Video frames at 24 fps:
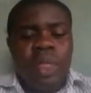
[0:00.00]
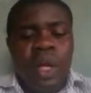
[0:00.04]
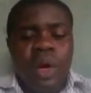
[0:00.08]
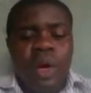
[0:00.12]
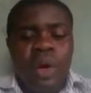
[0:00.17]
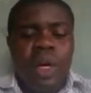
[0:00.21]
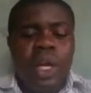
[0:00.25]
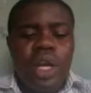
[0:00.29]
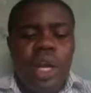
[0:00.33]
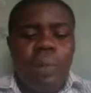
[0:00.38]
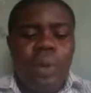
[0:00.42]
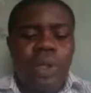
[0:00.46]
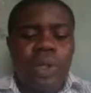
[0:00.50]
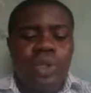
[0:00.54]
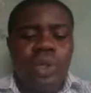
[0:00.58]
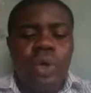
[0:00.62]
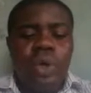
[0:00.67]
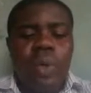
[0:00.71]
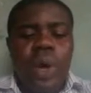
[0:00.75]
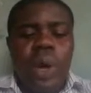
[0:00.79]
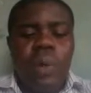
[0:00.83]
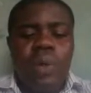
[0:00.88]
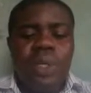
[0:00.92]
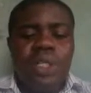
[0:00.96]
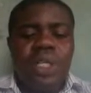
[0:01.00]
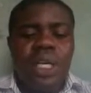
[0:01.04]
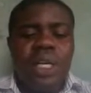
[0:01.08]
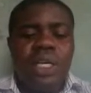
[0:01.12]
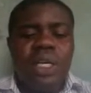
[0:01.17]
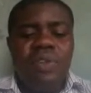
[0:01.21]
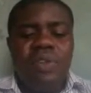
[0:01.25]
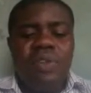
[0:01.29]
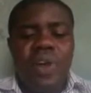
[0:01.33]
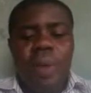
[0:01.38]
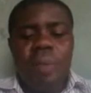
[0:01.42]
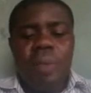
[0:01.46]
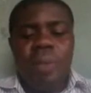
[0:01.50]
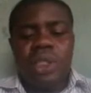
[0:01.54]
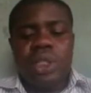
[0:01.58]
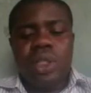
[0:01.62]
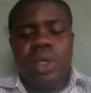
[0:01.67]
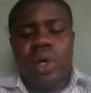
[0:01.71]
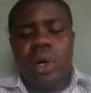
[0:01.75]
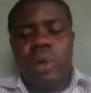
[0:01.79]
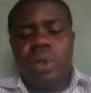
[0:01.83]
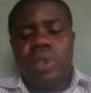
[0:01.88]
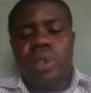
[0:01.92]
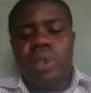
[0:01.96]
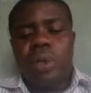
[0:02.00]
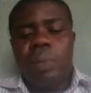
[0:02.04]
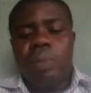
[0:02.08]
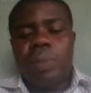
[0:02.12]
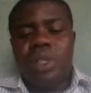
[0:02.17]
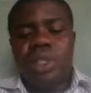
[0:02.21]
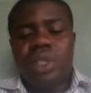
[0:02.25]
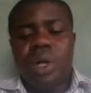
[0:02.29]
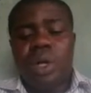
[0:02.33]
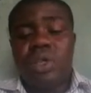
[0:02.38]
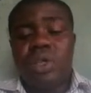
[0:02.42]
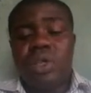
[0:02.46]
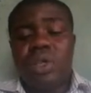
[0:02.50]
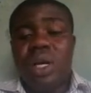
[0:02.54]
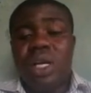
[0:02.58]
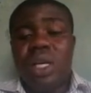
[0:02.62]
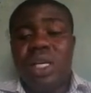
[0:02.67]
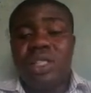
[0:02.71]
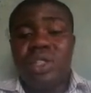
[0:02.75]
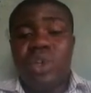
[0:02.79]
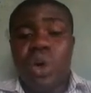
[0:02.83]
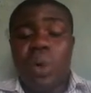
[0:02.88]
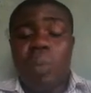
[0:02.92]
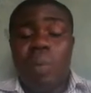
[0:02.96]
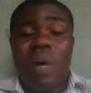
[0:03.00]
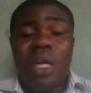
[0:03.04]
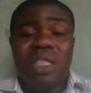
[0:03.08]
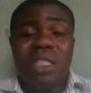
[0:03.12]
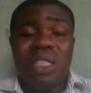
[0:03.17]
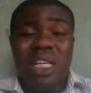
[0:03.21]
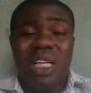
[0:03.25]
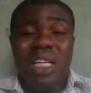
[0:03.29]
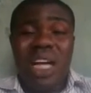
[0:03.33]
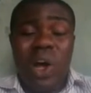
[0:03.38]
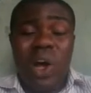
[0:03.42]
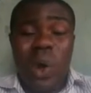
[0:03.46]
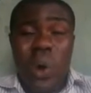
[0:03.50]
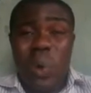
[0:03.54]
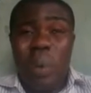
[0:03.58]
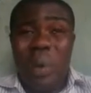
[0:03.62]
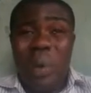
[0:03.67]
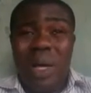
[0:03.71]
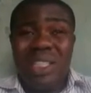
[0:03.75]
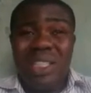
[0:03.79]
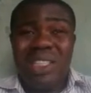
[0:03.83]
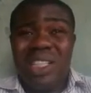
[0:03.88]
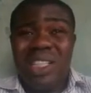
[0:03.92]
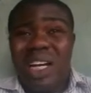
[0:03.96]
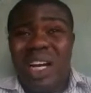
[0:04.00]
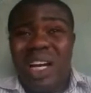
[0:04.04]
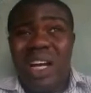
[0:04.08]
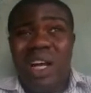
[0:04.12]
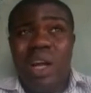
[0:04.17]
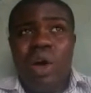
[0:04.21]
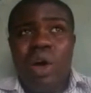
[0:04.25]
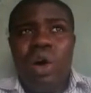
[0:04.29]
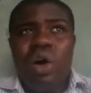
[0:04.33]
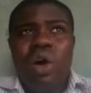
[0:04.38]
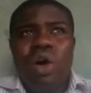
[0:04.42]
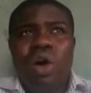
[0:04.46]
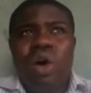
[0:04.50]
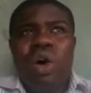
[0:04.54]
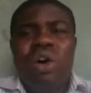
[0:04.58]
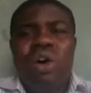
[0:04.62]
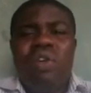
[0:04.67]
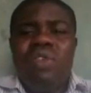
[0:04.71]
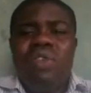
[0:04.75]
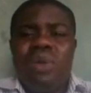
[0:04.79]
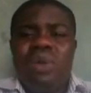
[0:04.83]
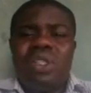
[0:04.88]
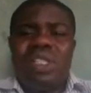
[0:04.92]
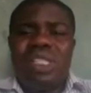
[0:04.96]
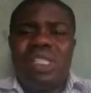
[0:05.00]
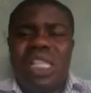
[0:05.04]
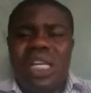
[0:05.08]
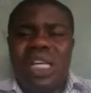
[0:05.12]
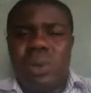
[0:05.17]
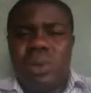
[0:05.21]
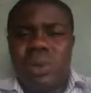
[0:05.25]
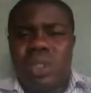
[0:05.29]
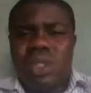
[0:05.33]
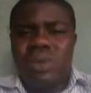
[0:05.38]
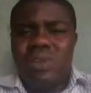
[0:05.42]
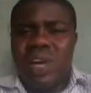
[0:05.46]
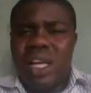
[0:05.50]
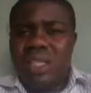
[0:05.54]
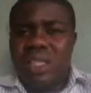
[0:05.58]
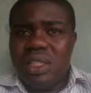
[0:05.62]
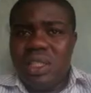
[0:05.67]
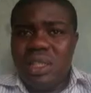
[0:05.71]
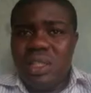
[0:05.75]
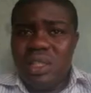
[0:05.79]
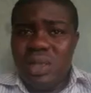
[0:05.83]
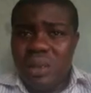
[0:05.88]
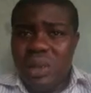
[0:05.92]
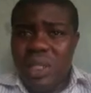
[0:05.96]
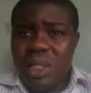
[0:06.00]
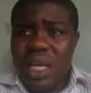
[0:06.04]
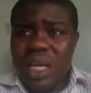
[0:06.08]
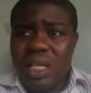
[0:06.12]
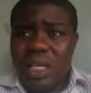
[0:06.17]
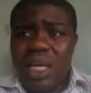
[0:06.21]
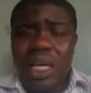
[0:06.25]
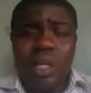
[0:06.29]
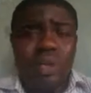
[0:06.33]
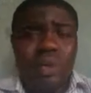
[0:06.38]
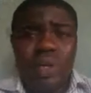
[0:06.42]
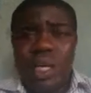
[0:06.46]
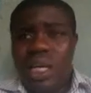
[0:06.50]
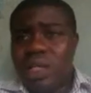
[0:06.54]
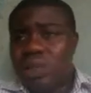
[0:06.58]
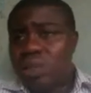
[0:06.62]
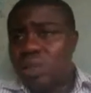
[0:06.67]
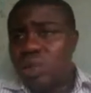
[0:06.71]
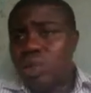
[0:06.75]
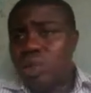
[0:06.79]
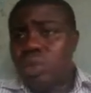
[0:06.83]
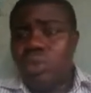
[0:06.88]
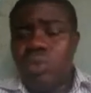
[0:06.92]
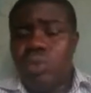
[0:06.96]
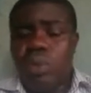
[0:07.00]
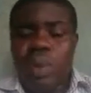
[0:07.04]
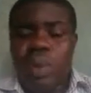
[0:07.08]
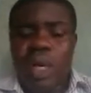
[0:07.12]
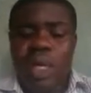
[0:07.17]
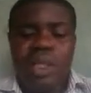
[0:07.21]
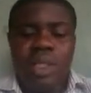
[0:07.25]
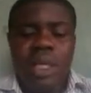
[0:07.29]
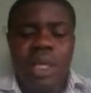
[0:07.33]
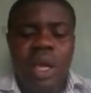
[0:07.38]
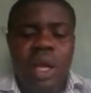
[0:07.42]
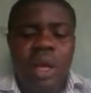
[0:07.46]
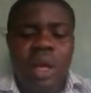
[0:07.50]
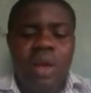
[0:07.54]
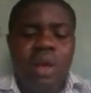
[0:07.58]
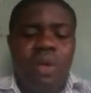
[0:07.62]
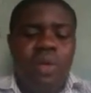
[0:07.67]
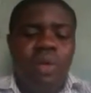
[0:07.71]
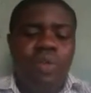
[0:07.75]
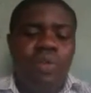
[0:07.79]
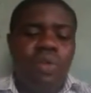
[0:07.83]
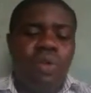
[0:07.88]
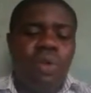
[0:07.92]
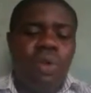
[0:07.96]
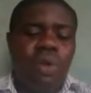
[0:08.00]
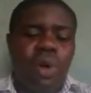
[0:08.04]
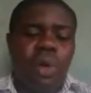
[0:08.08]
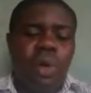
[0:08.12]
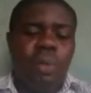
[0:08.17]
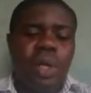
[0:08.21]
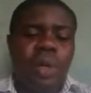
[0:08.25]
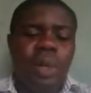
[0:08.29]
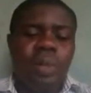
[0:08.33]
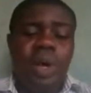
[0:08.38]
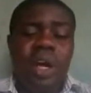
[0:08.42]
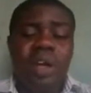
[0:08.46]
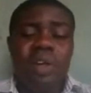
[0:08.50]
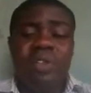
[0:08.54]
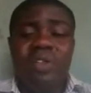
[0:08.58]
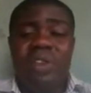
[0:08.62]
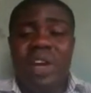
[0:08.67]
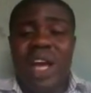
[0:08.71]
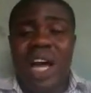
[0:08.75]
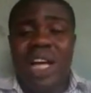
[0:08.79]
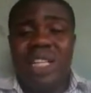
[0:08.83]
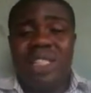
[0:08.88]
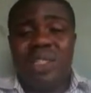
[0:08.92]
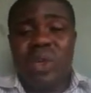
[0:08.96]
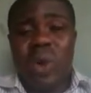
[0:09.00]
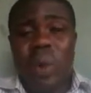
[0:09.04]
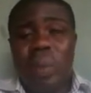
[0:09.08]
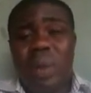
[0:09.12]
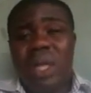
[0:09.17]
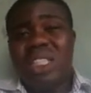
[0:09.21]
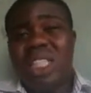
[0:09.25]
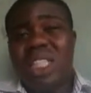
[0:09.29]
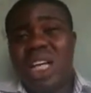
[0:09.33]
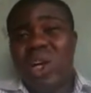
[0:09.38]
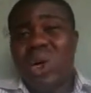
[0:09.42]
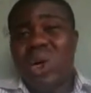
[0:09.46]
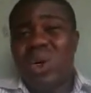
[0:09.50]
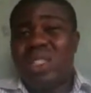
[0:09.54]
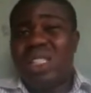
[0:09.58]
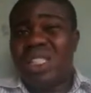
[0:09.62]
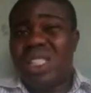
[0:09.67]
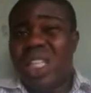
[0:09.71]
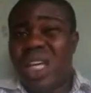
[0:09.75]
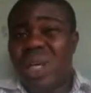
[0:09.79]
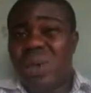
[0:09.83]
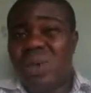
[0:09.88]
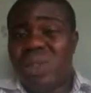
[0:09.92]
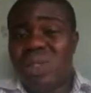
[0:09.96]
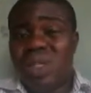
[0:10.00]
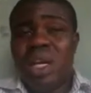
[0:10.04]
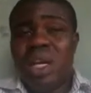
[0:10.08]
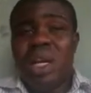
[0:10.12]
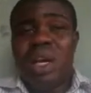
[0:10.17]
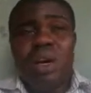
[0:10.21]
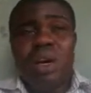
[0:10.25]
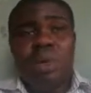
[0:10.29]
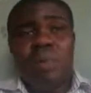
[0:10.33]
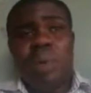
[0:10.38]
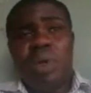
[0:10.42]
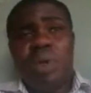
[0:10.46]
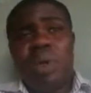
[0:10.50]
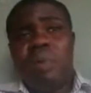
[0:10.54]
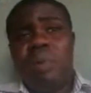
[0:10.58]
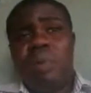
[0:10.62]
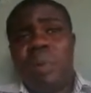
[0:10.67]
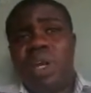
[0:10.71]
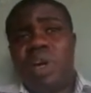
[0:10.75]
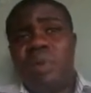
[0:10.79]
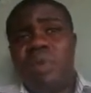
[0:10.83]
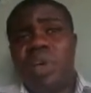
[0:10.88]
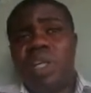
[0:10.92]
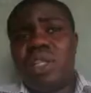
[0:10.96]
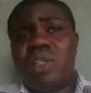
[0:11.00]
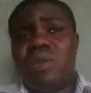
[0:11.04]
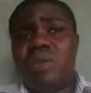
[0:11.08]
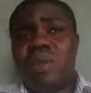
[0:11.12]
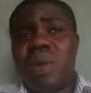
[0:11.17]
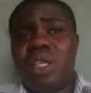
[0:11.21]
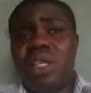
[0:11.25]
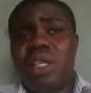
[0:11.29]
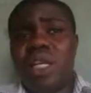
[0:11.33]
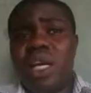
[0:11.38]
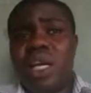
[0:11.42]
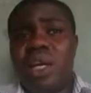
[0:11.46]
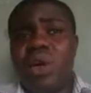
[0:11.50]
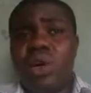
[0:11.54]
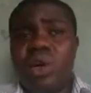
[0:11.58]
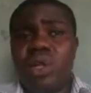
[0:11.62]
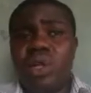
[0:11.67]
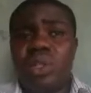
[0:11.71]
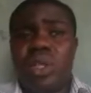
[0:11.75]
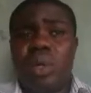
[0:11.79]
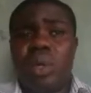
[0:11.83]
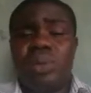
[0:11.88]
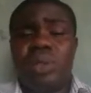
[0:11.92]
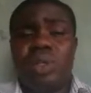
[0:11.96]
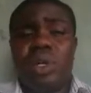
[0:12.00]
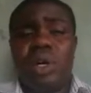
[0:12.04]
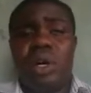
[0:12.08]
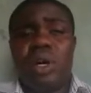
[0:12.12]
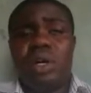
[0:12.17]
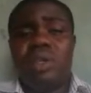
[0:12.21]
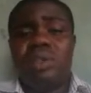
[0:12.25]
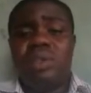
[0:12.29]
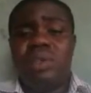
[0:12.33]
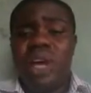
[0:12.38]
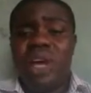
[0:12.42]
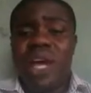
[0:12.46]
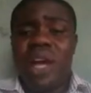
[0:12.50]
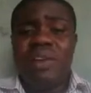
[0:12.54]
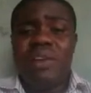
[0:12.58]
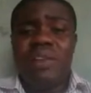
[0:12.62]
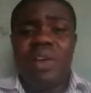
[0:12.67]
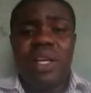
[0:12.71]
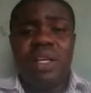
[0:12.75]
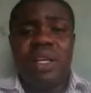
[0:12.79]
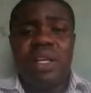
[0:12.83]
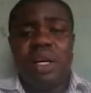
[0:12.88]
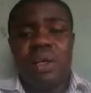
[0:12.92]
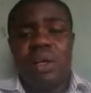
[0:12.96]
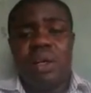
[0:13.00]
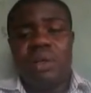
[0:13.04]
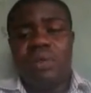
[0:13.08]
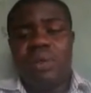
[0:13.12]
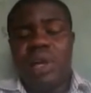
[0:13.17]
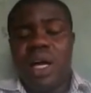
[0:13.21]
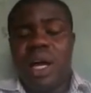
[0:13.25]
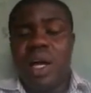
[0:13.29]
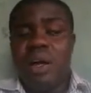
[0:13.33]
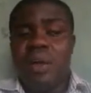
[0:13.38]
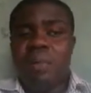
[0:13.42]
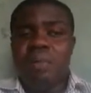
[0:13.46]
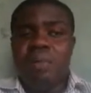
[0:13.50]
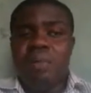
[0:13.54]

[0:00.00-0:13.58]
God therefore, So when we say divine pisciculture, pisciculture is commercial, that commercial or for sales. If I say something like that, you get your two months full complete. But if that's commercial or sales, many of us were saying consumption, layering, and all of that.